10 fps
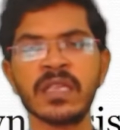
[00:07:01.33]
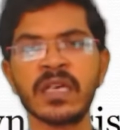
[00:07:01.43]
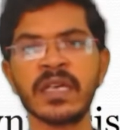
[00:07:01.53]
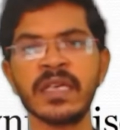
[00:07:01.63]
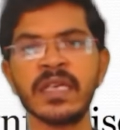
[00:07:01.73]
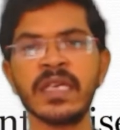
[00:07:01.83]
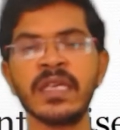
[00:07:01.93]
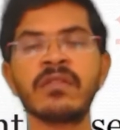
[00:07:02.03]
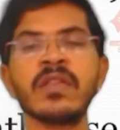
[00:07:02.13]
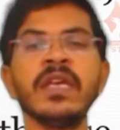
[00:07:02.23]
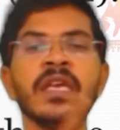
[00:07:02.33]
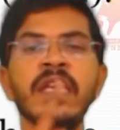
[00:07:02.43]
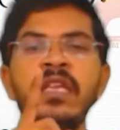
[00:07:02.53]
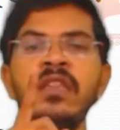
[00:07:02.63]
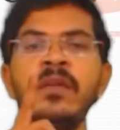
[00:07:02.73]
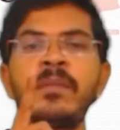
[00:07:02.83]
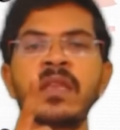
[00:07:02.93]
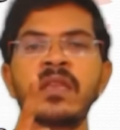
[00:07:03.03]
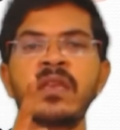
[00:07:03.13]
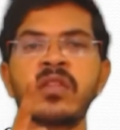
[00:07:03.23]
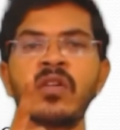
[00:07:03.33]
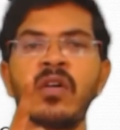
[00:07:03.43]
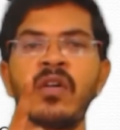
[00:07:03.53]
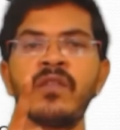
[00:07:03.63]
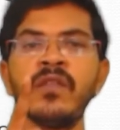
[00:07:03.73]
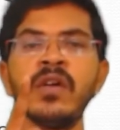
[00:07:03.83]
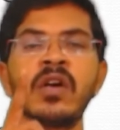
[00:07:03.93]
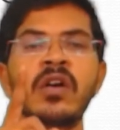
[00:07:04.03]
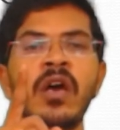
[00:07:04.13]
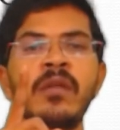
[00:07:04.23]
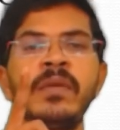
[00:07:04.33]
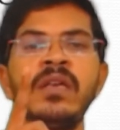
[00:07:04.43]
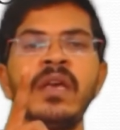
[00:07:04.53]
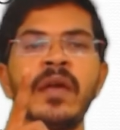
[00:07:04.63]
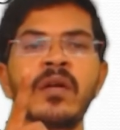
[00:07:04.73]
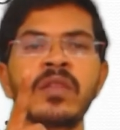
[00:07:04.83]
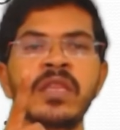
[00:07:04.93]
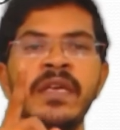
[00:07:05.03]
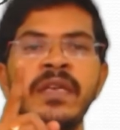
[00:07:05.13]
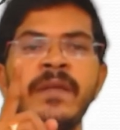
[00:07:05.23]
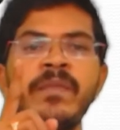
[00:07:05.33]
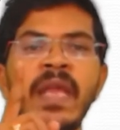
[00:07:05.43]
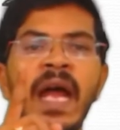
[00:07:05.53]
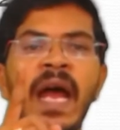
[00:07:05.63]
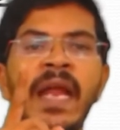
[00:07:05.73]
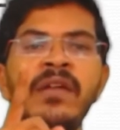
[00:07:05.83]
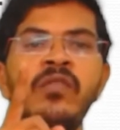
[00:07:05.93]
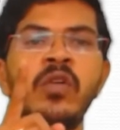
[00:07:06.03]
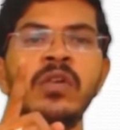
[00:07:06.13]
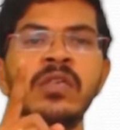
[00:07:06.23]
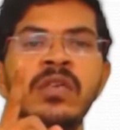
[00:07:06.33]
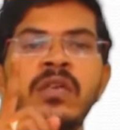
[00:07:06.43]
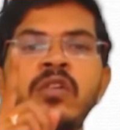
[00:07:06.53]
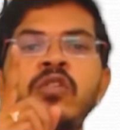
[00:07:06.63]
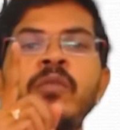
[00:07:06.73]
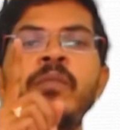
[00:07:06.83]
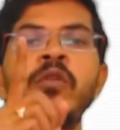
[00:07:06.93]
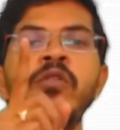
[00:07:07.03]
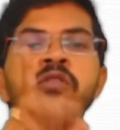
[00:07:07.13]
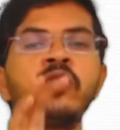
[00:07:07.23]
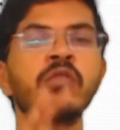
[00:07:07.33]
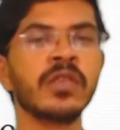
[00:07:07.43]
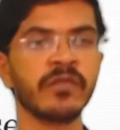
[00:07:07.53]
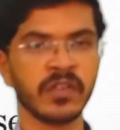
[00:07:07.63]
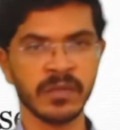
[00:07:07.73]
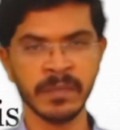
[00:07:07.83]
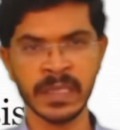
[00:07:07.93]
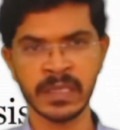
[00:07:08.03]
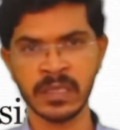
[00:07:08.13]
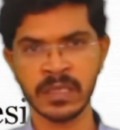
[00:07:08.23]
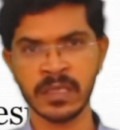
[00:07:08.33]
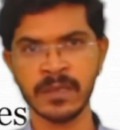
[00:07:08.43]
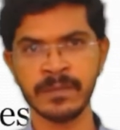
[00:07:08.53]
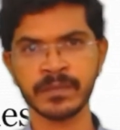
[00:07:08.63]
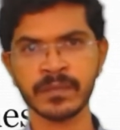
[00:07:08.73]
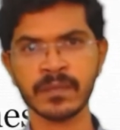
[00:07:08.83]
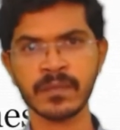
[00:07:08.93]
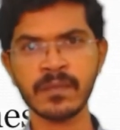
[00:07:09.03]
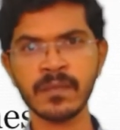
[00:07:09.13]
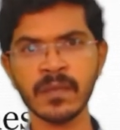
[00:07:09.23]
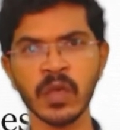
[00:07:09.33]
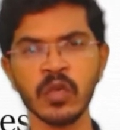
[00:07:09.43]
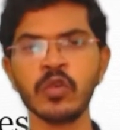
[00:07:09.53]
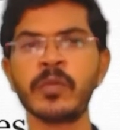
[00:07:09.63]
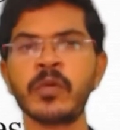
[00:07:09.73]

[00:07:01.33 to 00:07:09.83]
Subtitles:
the green leaves in the presence of carbon dioxide and water to produce the food material. We